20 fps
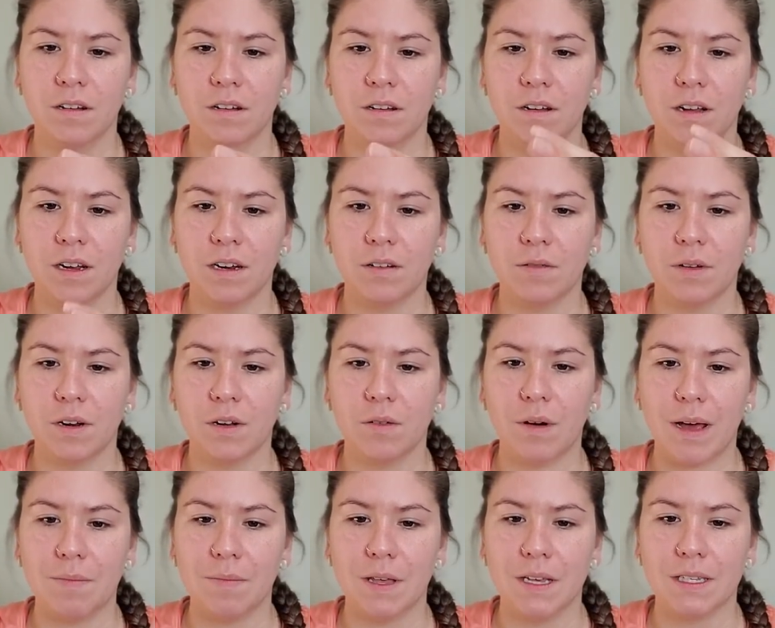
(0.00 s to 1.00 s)
I don't want to
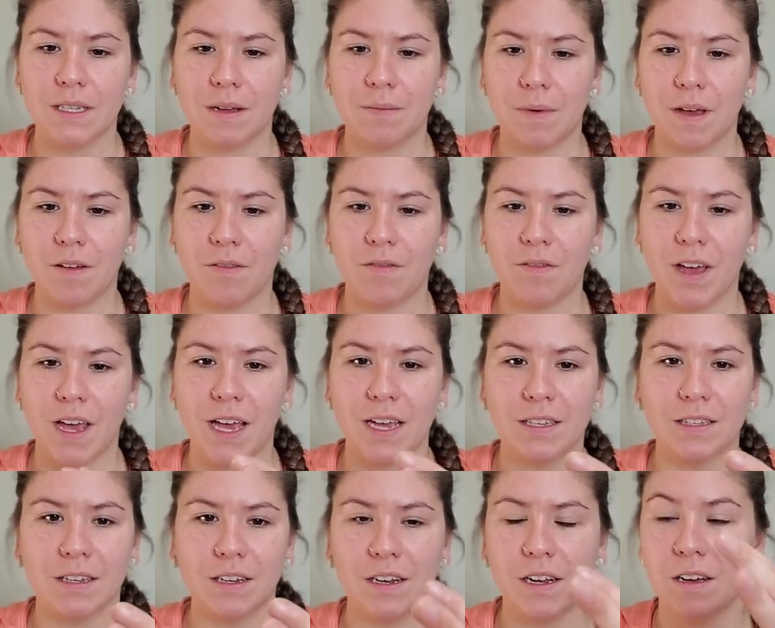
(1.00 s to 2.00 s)
wipe this on my
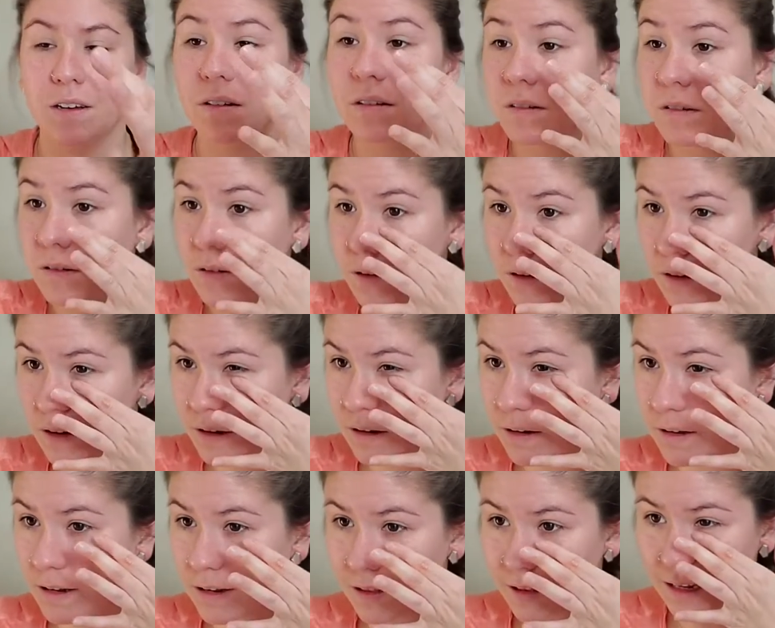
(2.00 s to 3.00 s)
face, you know?
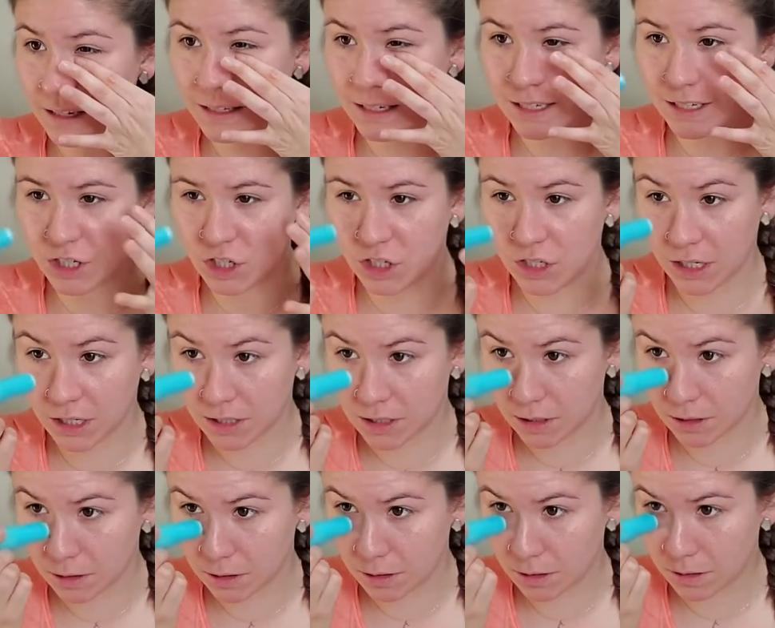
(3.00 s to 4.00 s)
Unless it's
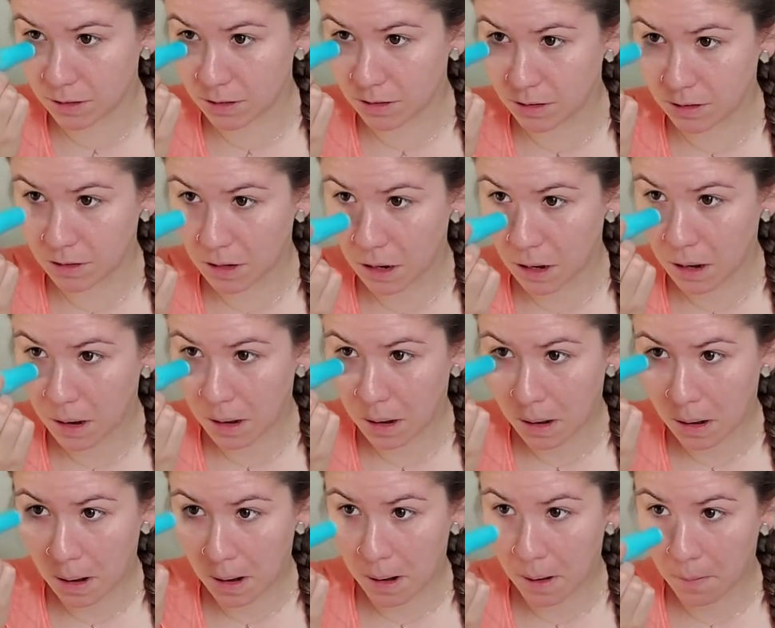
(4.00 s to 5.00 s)
gentle.
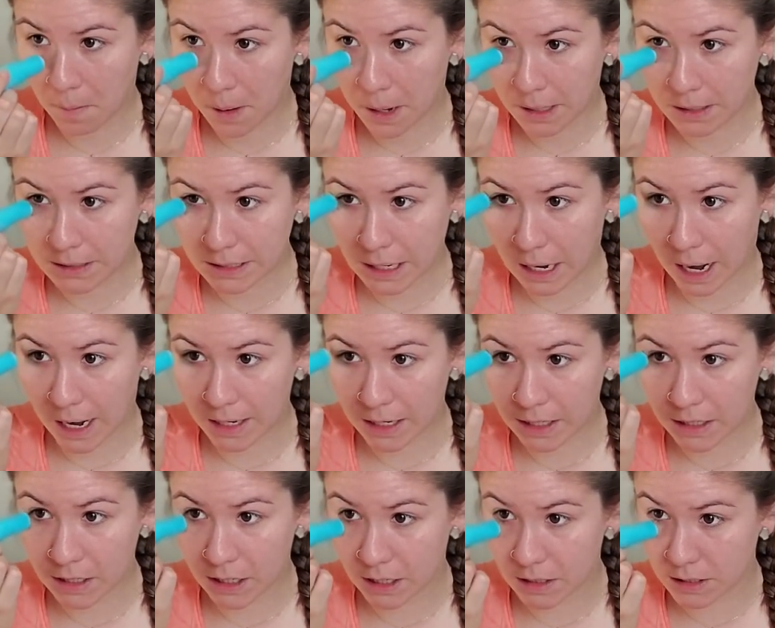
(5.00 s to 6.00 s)
I mean, it's kind
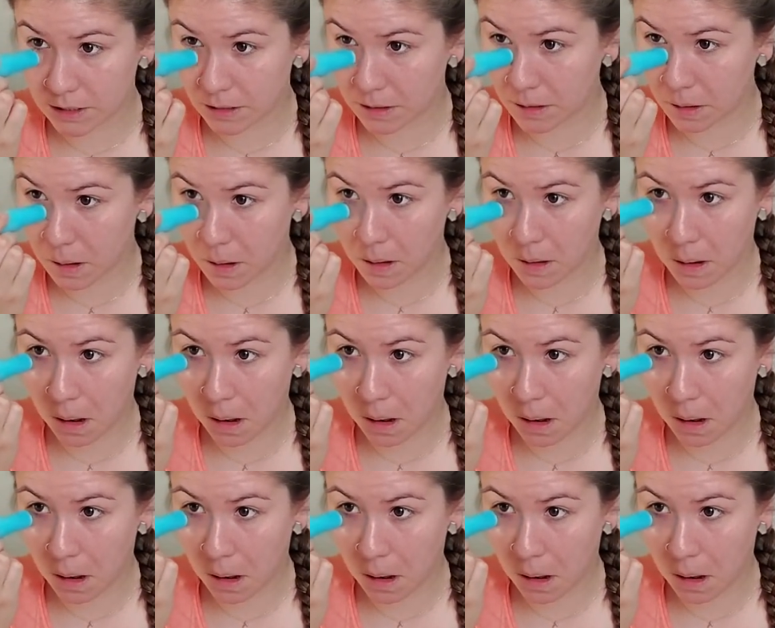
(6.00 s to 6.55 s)
of gentle.